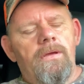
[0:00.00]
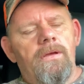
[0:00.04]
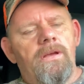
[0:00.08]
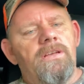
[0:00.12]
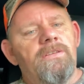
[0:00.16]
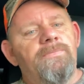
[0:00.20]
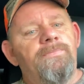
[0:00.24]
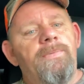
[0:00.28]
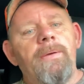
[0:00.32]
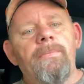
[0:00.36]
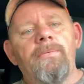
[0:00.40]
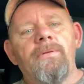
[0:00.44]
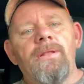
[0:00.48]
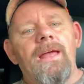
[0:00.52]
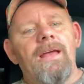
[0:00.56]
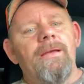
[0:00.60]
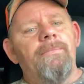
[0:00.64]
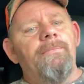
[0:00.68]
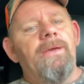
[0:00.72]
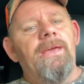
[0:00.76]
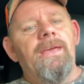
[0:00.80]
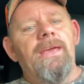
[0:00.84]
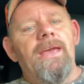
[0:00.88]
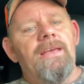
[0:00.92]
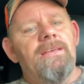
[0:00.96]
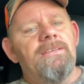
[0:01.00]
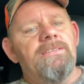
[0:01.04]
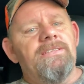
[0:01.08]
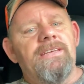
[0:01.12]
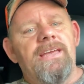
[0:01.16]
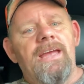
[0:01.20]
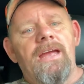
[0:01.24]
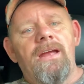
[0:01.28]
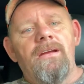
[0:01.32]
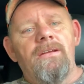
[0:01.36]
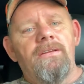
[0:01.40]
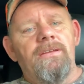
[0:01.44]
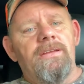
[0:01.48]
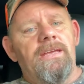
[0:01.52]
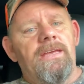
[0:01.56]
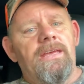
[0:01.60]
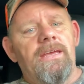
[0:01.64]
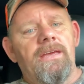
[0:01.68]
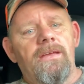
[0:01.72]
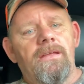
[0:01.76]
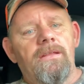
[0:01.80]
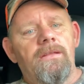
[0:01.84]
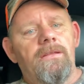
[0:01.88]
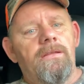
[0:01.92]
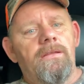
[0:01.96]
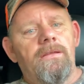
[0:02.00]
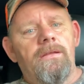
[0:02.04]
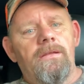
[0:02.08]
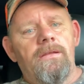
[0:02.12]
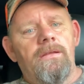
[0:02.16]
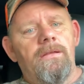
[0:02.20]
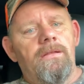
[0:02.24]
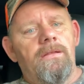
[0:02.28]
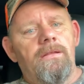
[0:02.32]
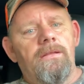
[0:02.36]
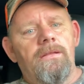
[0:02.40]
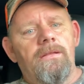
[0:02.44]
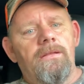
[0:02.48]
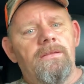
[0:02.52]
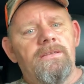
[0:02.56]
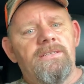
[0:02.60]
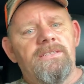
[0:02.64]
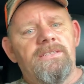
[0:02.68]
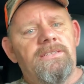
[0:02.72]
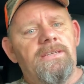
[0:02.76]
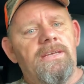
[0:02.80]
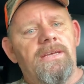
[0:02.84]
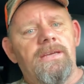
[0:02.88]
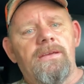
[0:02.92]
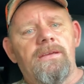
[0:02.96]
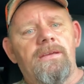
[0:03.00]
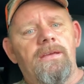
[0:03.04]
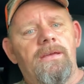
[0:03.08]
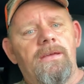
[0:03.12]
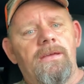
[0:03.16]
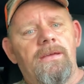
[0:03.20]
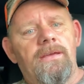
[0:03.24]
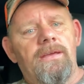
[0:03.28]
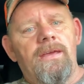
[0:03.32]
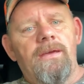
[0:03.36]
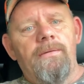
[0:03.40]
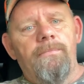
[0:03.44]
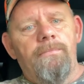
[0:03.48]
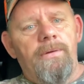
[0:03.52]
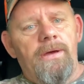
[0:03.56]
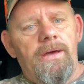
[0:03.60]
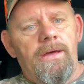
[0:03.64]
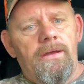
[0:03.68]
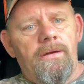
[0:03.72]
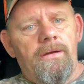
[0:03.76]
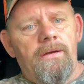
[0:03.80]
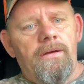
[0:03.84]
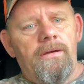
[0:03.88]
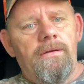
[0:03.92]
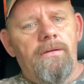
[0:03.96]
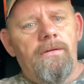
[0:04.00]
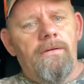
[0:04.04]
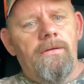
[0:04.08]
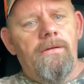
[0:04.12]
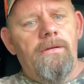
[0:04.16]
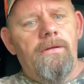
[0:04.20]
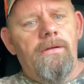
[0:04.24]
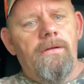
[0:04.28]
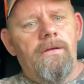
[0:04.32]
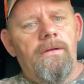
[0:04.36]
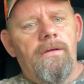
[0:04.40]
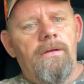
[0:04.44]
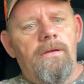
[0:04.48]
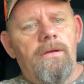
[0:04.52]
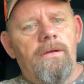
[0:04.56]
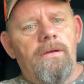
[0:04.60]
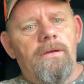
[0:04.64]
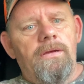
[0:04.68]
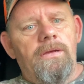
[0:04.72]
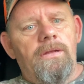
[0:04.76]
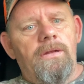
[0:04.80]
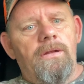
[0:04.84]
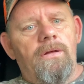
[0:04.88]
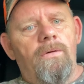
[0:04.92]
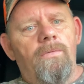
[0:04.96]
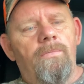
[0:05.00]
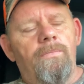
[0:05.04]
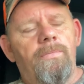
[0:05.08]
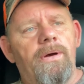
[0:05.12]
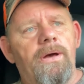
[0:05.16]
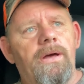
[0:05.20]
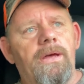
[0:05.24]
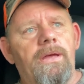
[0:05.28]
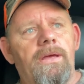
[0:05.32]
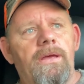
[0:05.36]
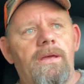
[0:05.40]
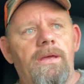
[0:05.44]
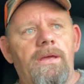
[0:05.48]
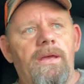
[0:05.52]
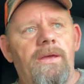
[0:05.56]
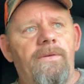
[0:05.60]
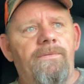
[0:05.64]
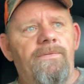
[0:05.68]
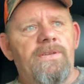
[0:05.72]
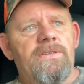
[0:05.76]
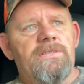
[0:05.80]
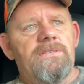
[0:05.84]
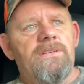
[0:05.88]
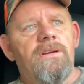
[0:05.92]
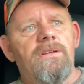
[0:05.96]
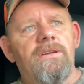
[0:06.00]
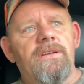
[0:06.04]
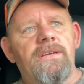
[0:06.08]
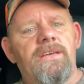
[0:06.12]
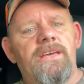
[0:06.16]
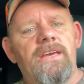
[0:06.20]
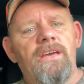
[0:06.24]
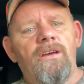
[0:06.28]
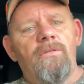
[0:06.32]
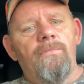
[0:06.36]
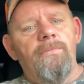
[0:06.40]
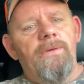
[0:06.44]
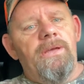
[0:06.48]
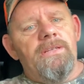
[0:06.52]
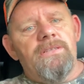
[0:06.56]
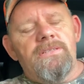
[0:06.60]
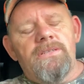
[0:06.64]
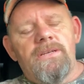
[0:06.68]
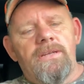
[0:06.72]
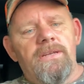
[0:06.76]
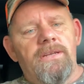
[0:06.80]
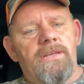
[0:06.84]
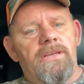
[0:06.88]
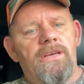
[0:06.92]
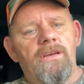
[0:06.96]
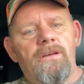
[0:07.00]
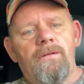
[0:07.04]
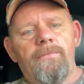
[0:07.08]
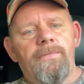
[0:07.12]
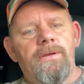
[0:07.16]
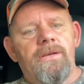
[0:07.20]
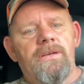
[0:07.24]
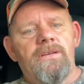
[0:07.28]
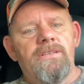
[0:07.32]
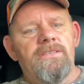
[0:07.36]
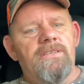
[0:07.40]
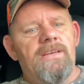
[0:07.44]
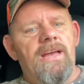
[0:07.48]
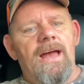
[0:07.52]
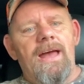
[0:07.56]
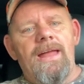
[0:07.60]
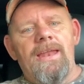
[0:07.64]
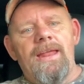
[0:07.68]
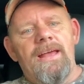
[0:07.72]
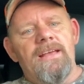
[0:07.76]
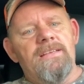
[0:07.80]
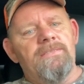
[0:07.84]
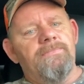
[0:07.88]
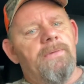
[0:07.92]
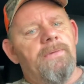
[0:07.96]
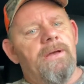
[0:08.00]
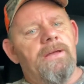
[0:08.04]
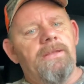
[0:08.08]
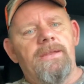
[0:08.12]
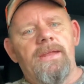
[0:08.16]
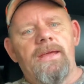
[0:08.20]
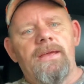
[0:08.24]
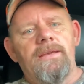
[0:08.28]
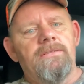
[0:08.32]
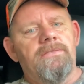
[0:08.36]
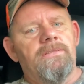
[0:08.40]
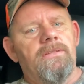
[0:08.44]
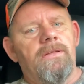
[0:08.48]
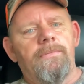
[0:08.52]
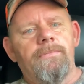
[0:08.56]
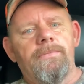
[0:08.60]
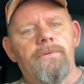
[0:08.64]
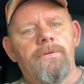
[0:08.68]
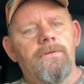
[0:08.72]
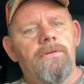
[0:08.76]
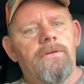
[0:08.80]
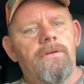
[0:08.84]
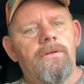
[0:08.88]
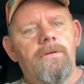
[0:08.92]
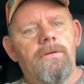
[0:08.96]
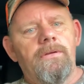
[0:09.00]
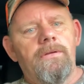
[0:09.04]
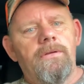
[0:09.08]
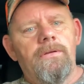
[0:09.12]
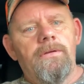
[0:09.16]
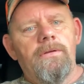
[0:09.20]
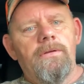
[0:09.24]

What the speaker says: Because people like me ain't scared to get sick and get better. But if it's going to kill me, it's going to kill me, because God has my days numbered.